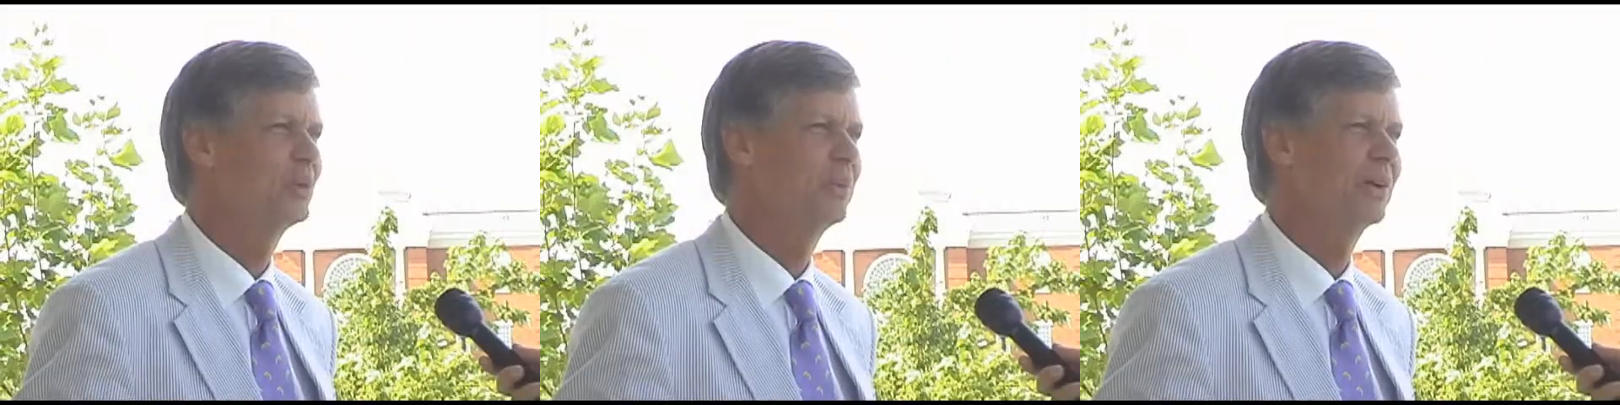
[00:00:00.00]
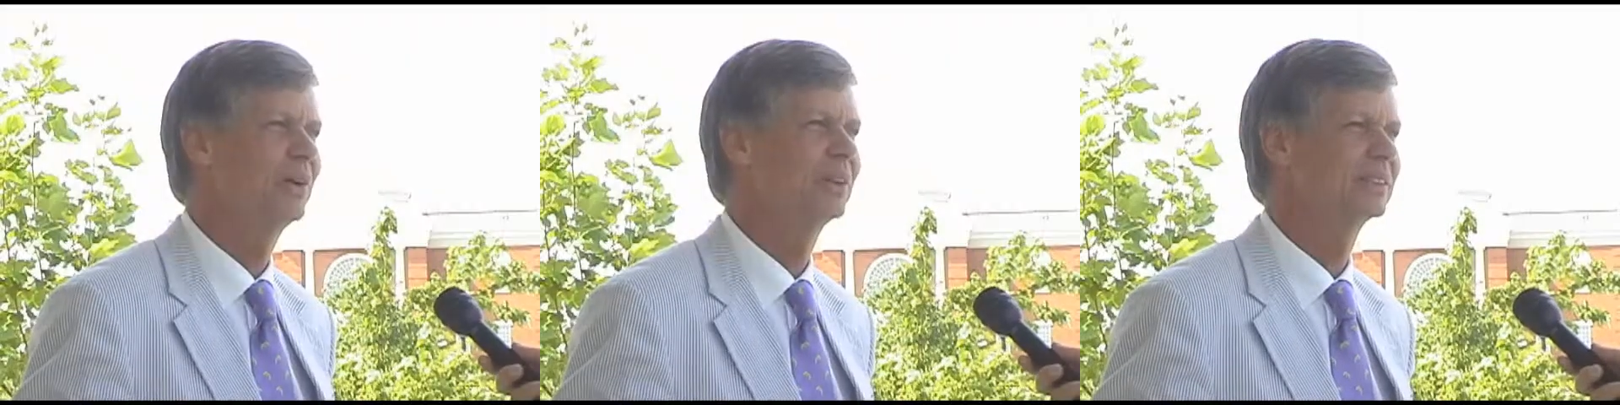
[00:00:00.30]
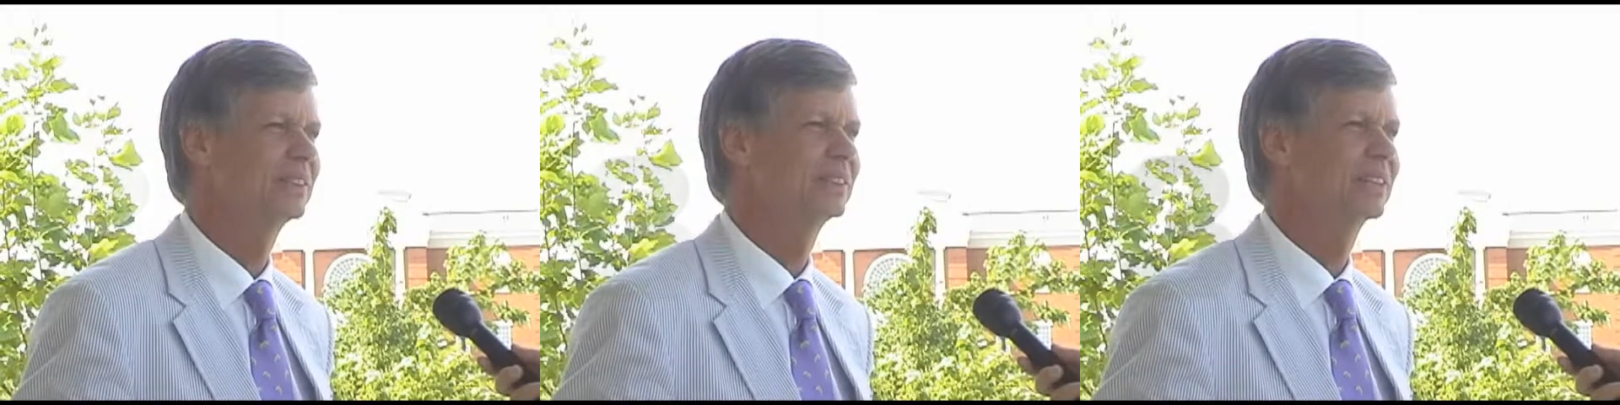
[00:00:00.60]
Tupelo
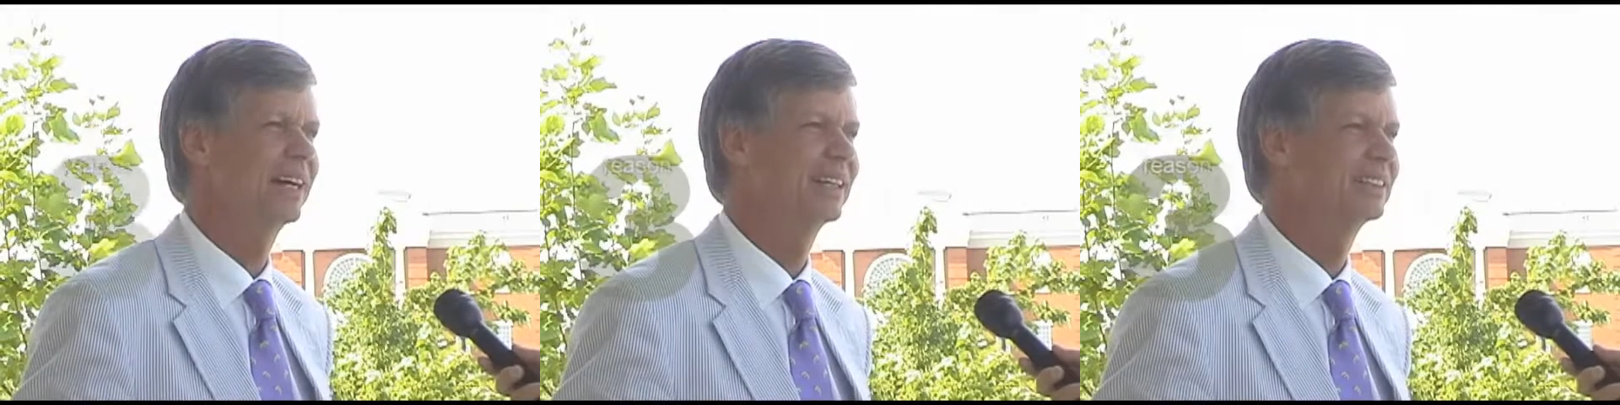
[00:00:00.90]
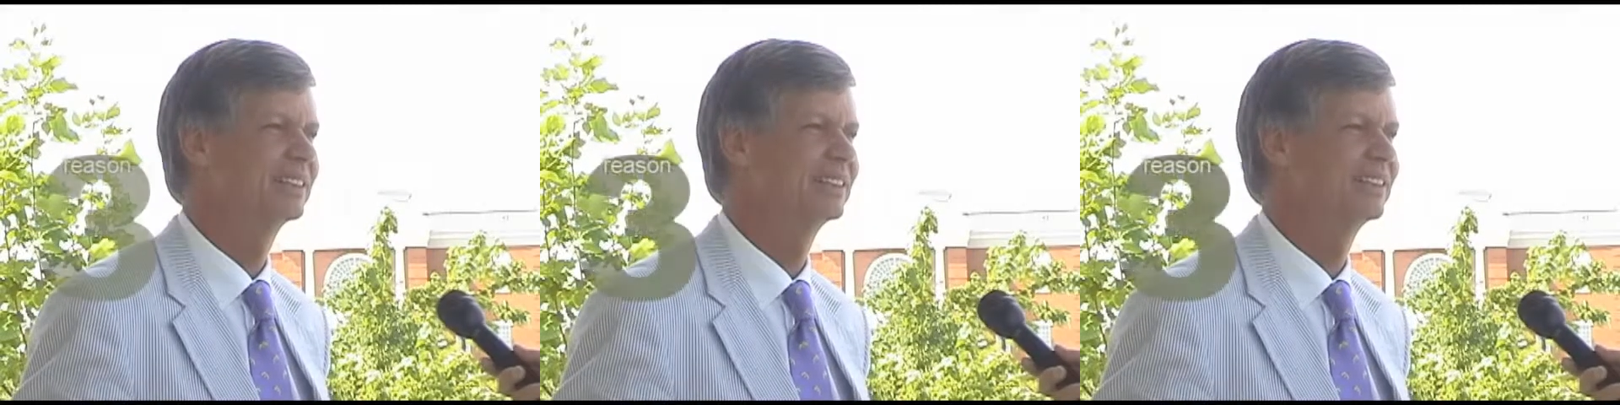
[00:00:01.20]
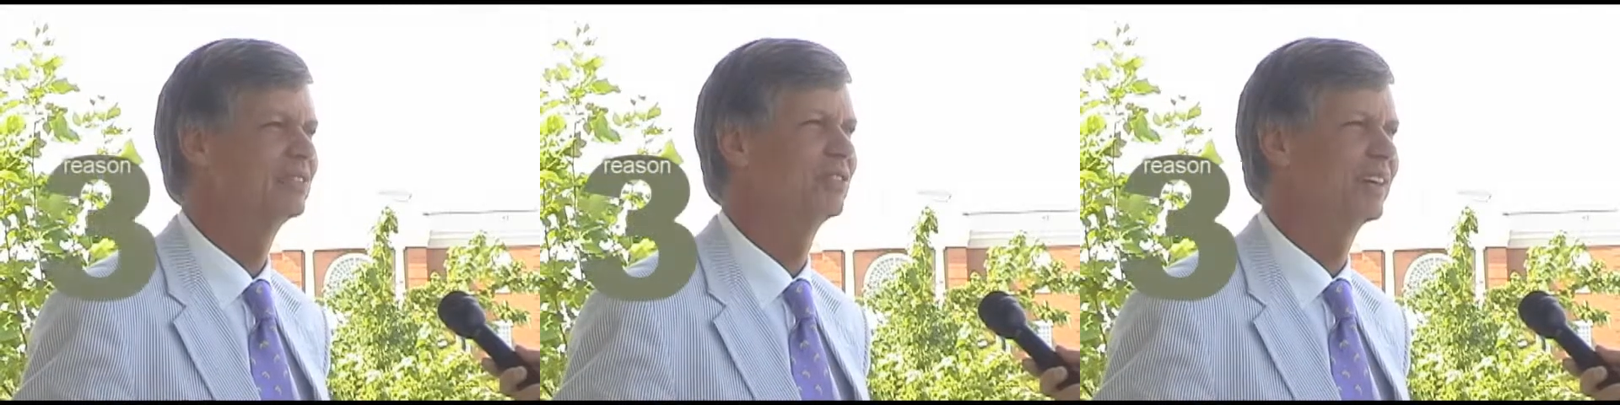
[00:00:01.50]
has just got
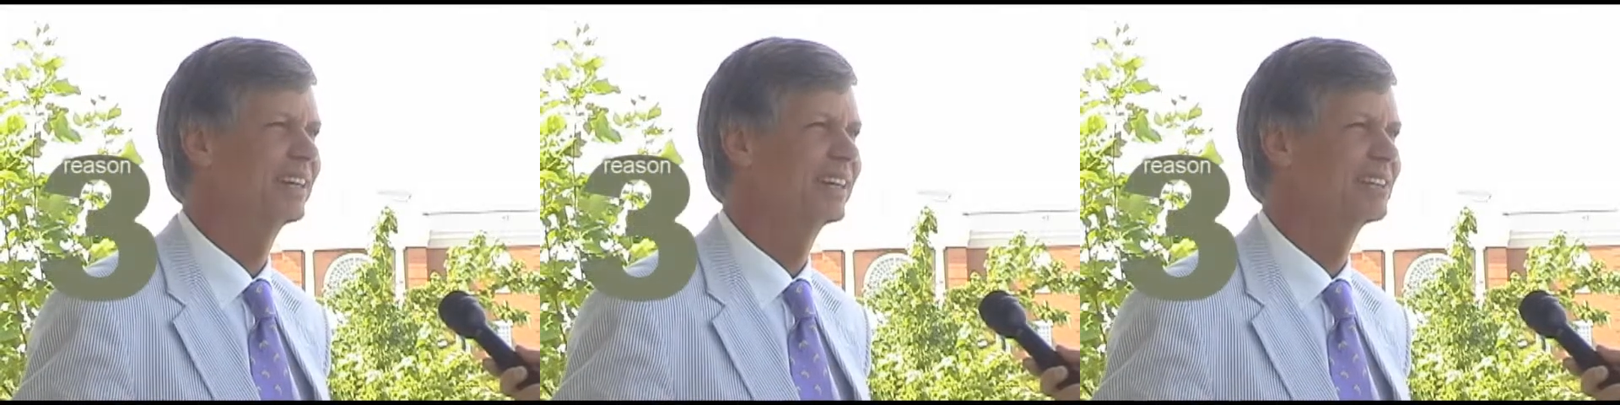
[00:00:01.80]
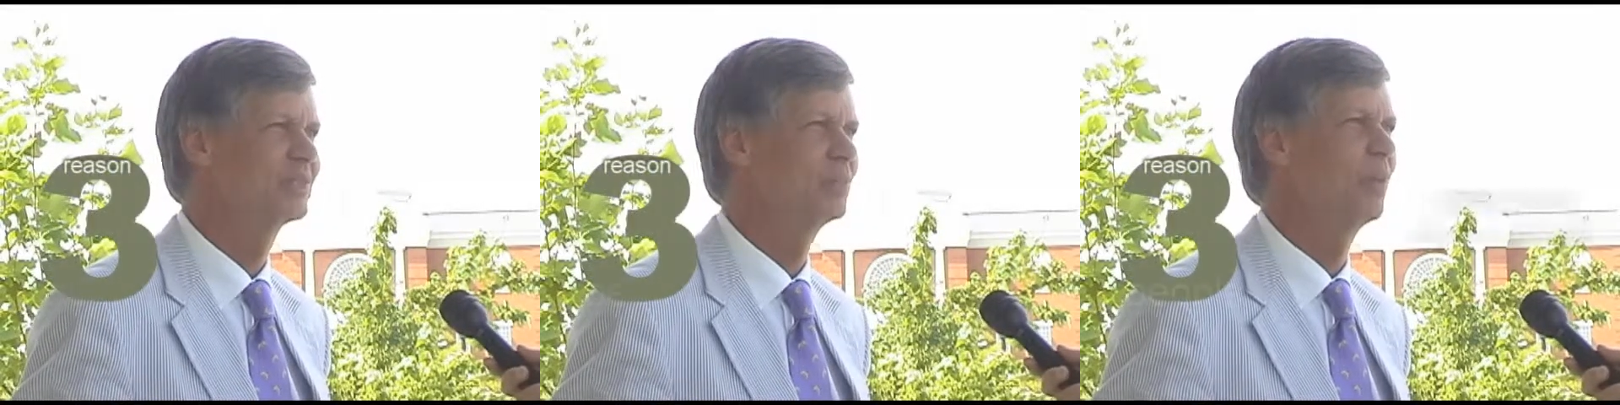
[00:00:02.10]
the friendliest,